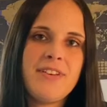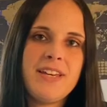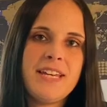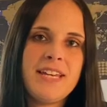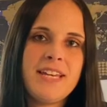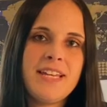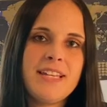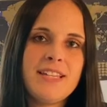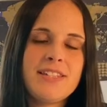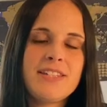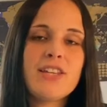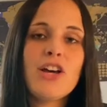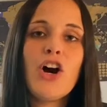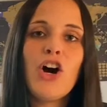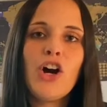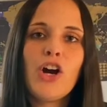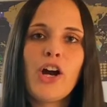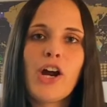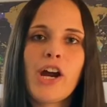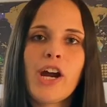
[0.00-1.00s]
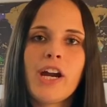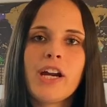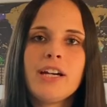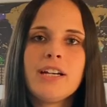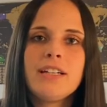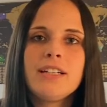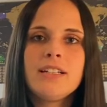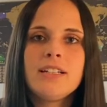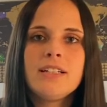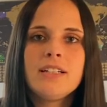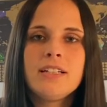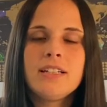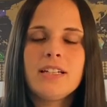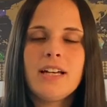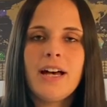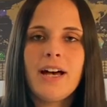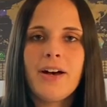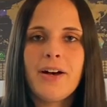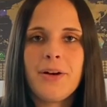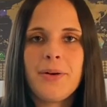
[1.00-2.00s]
is our
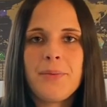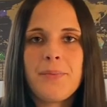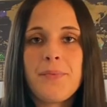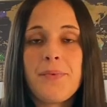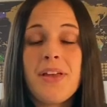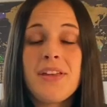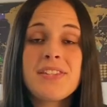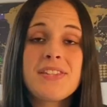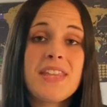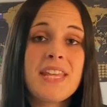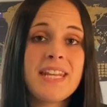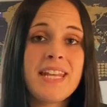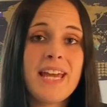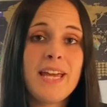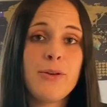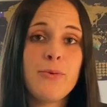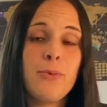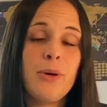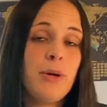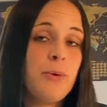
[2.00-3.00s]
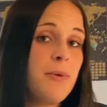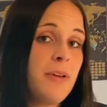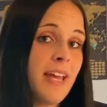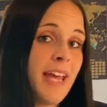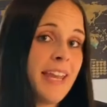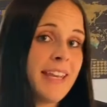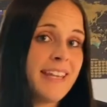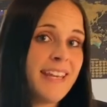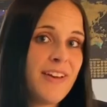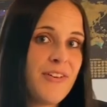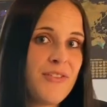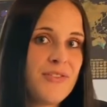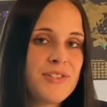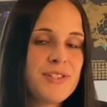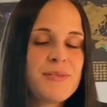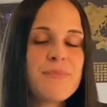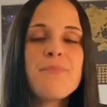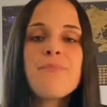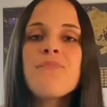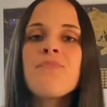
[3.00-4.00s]
is the date where we get gifts.
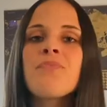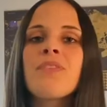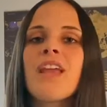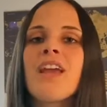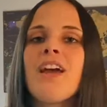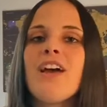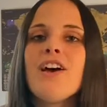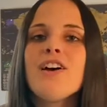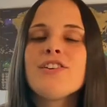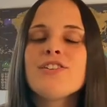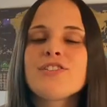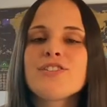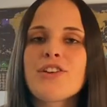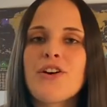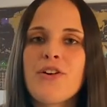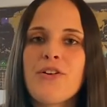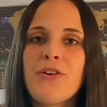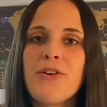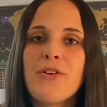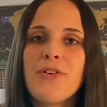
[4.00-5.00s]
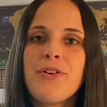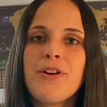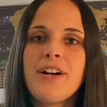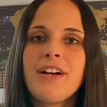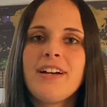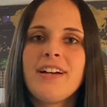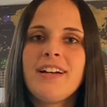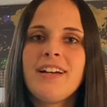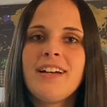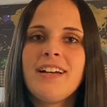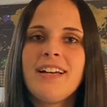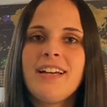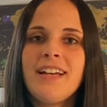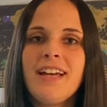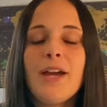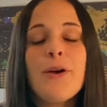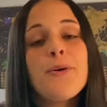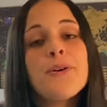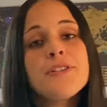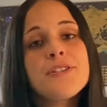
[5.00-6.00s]
So
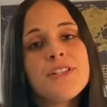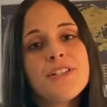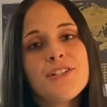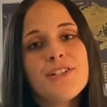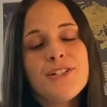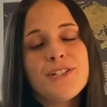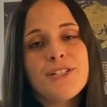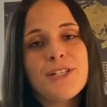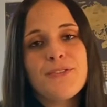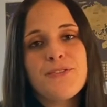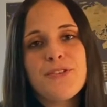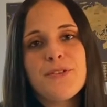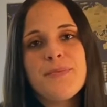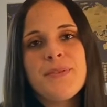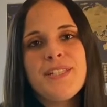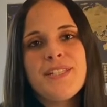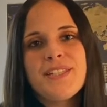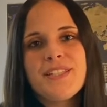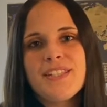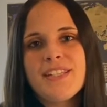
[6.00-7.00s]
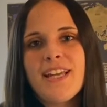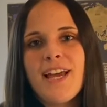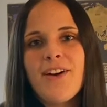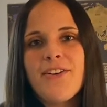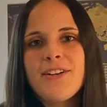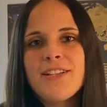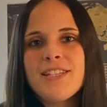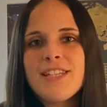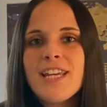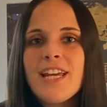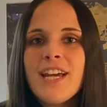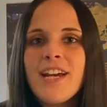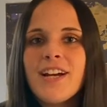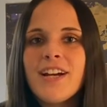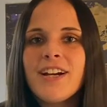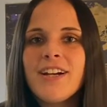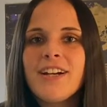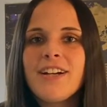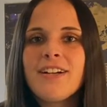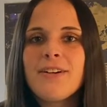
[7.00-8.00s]
it was interesting for me to see how it's
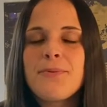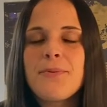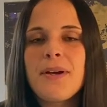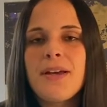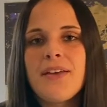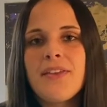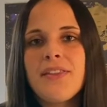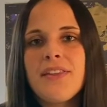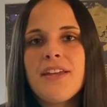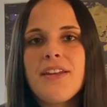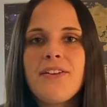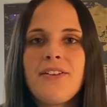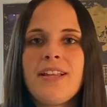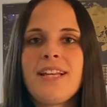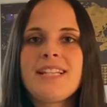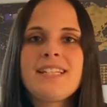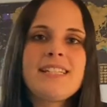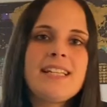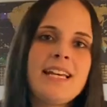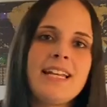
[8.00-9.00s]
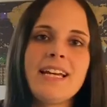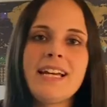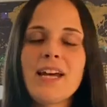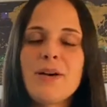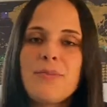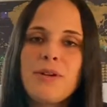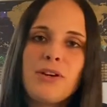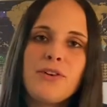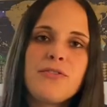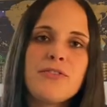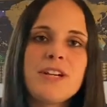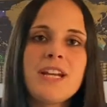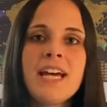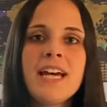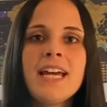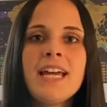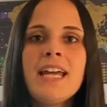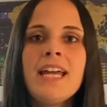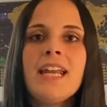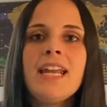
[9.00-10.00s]
here with, you know, like Santa coming
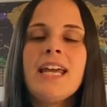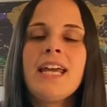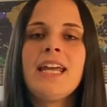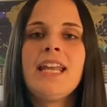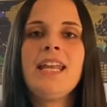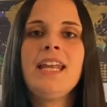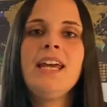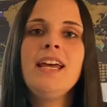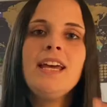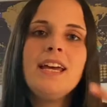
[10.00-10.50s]
overnight and